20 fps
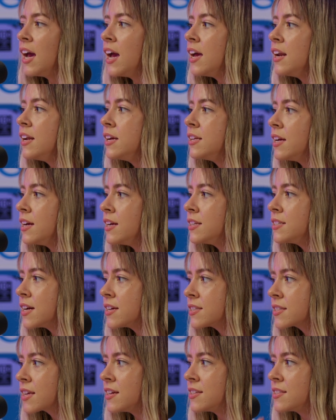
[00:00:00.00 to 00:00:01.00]
And it
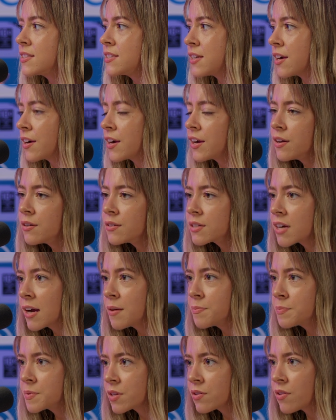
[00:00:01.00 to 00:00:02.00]
does get
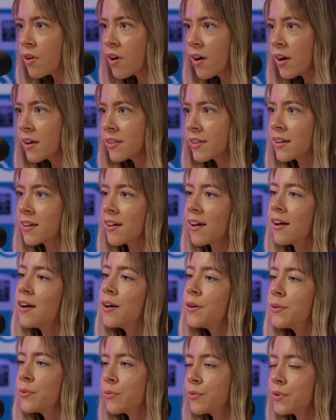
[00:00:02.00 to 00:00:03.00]
stereotyped a lot, like,
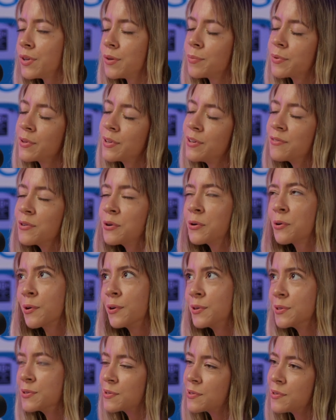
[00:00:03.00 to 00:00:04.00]
oh, you believe in
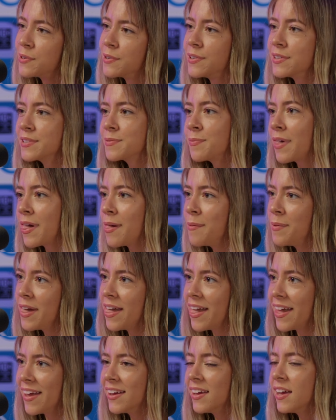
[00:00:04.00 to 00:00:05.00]
crystals, blah,
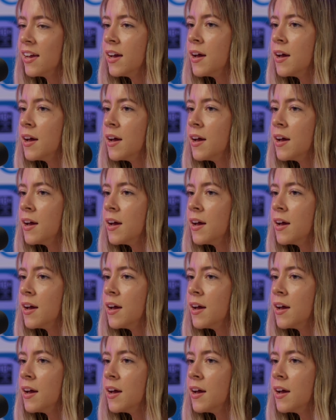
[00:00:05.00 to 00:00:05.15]
blah.